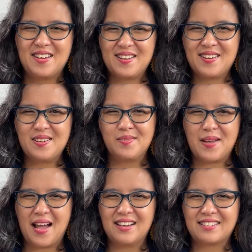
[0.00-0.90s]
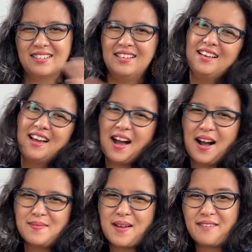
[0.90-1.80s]
about
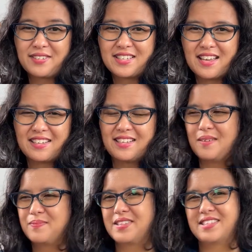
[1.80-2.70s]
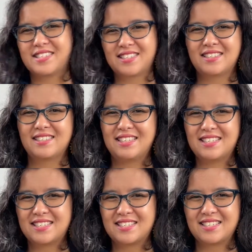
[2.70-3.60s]
having taken up
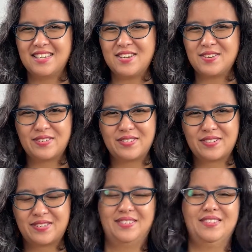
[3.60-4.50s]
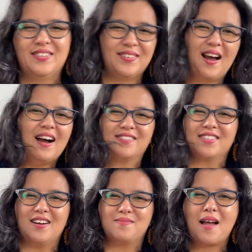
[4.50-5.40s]
this new craft.
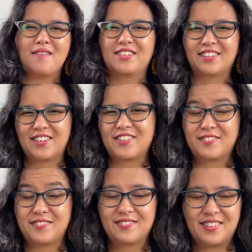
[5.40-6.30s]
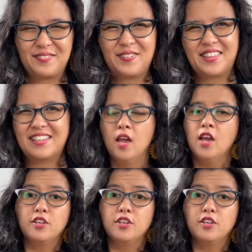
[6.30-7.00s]
Having a lot of fun with it.